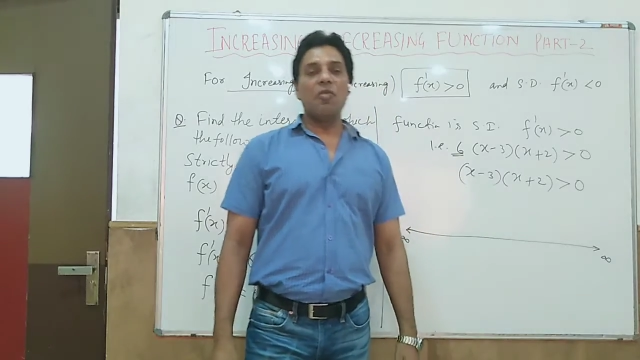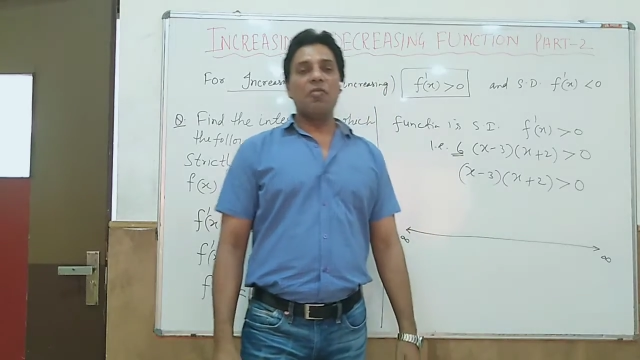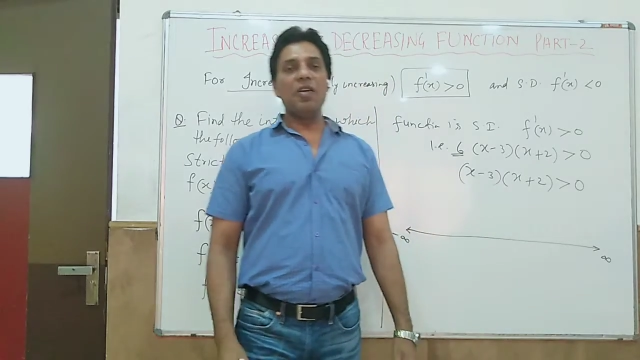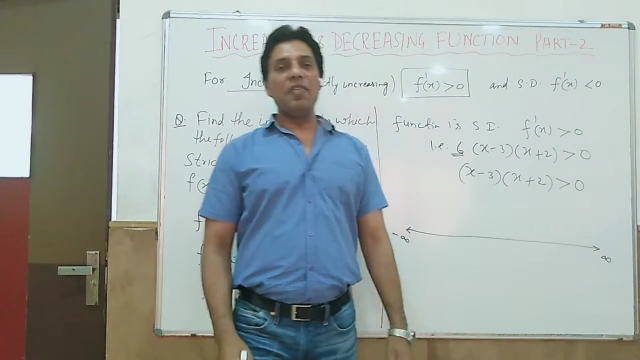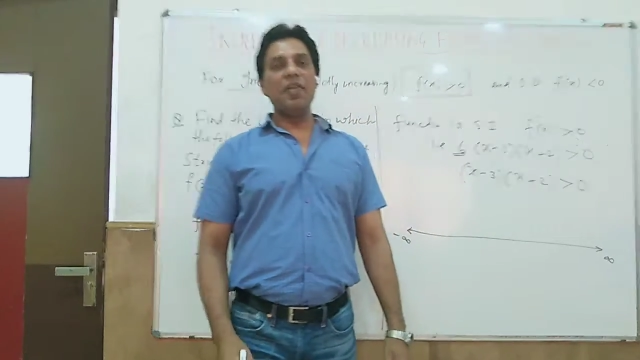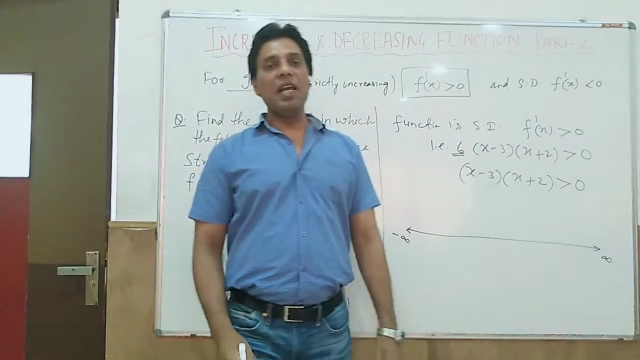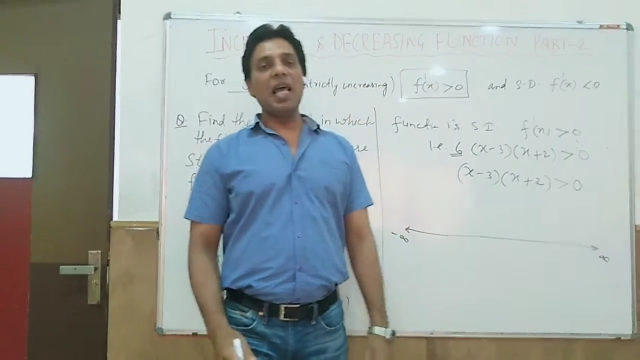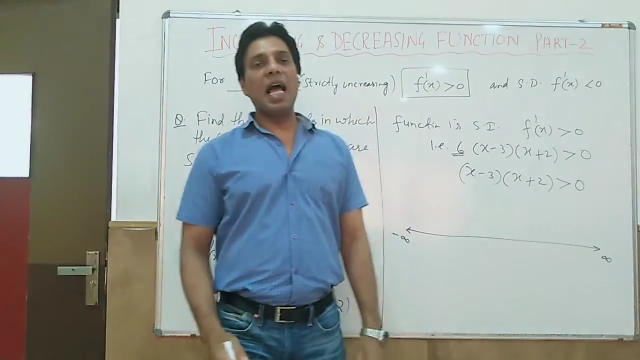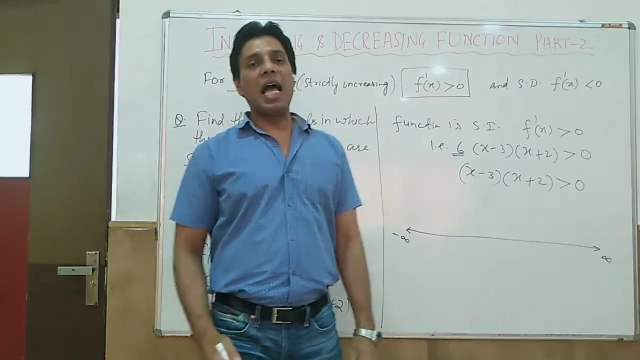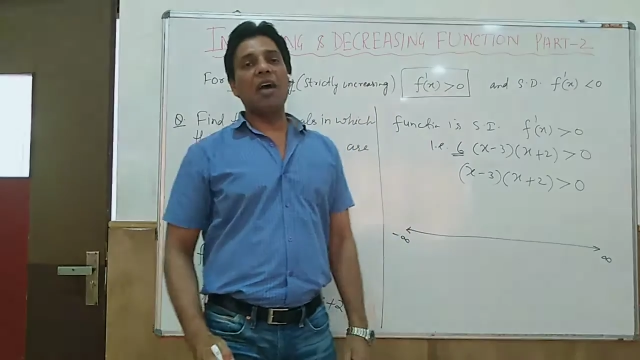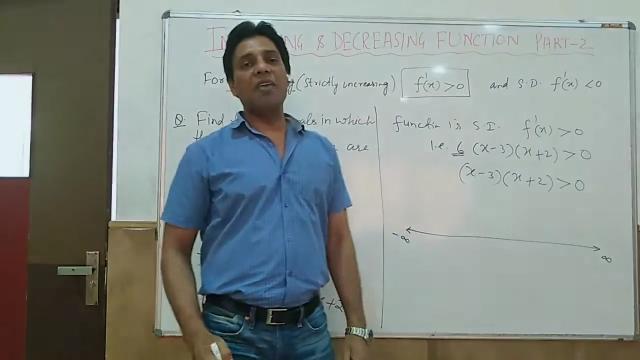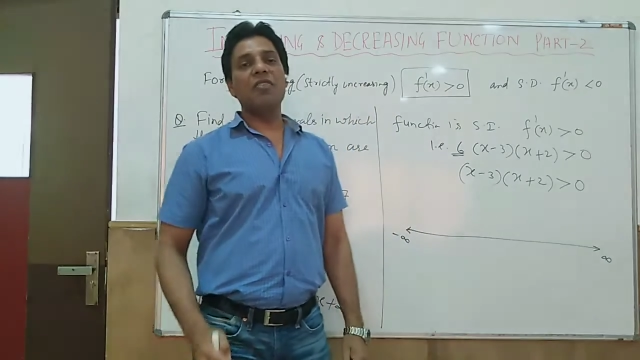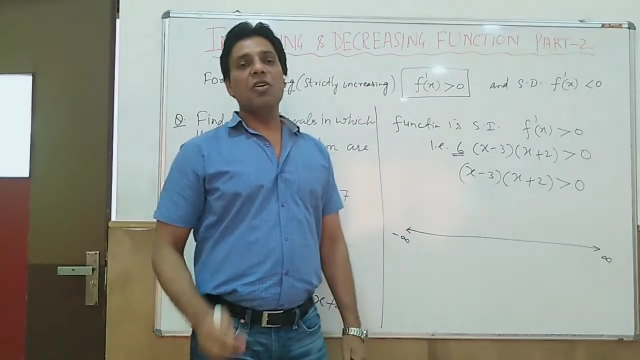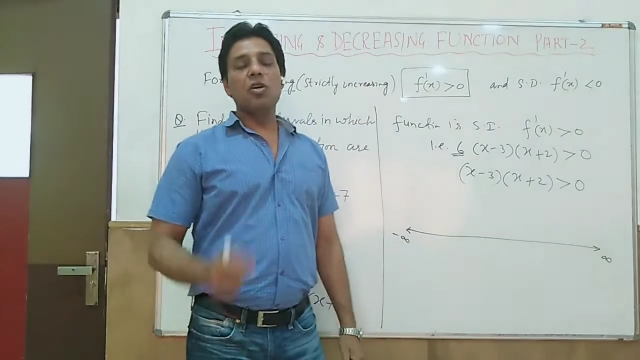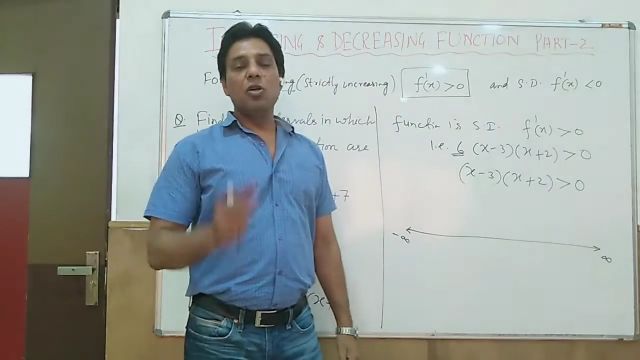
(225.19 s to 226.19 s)
we will
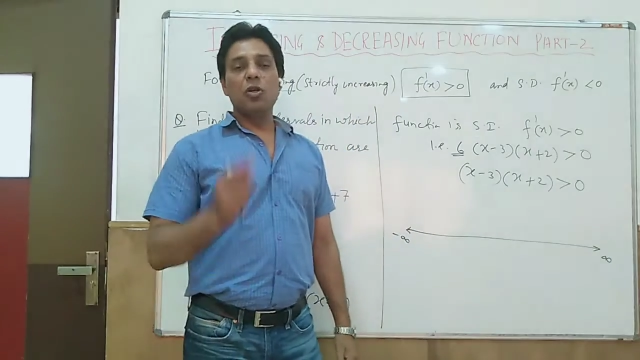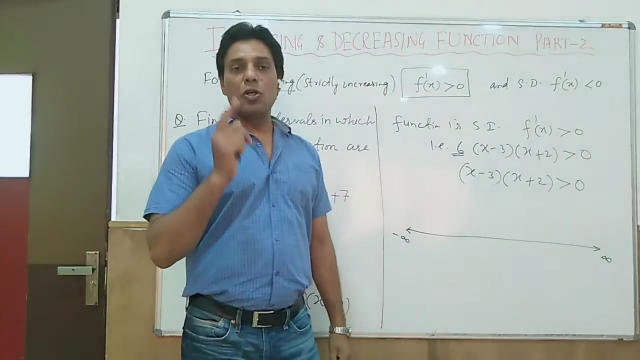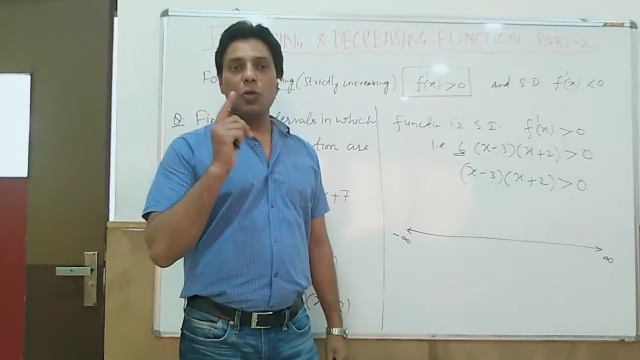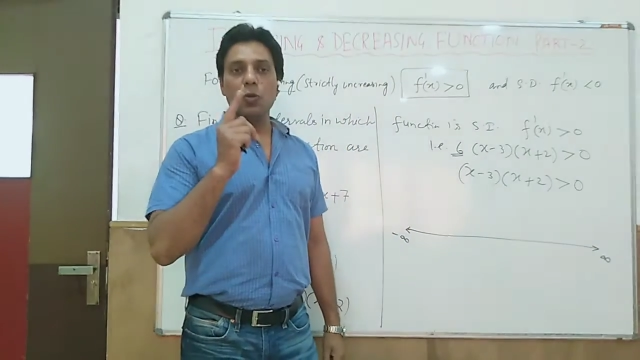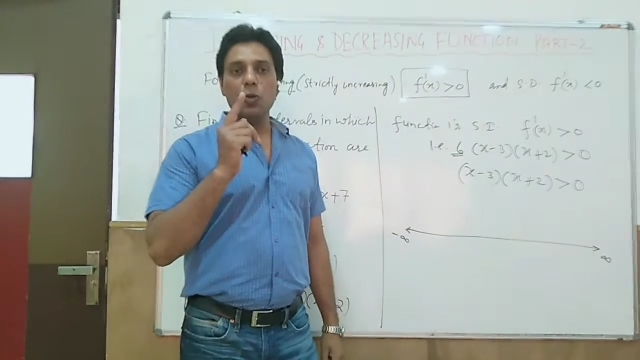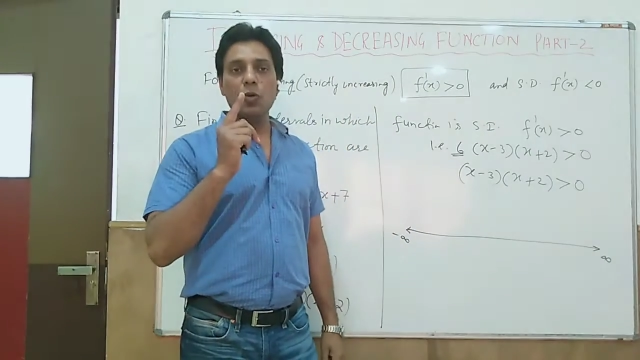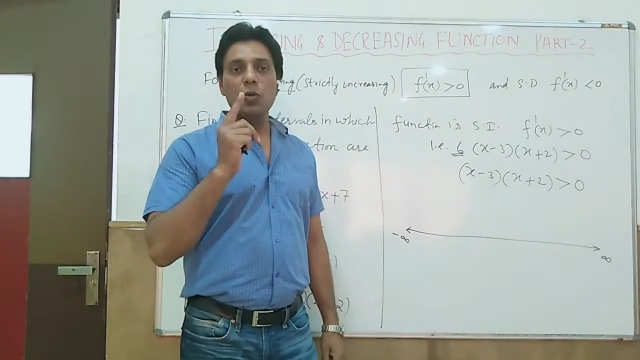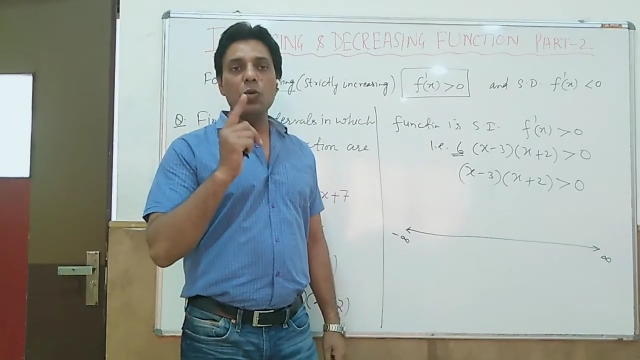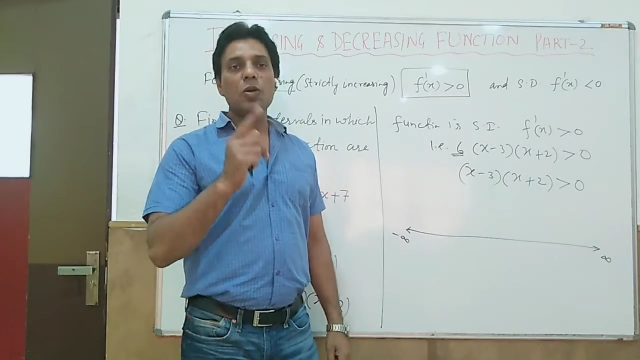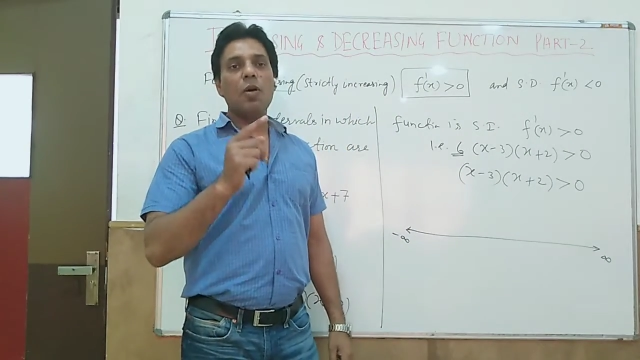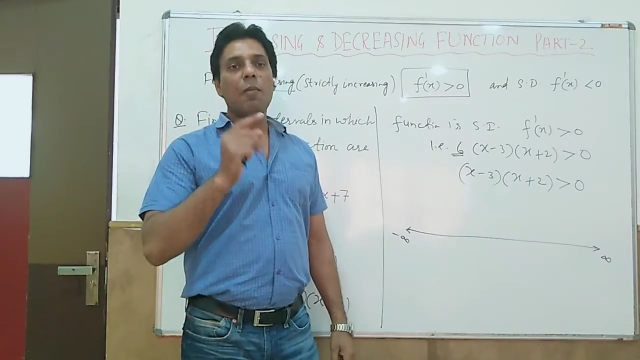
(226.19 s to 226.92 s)
have two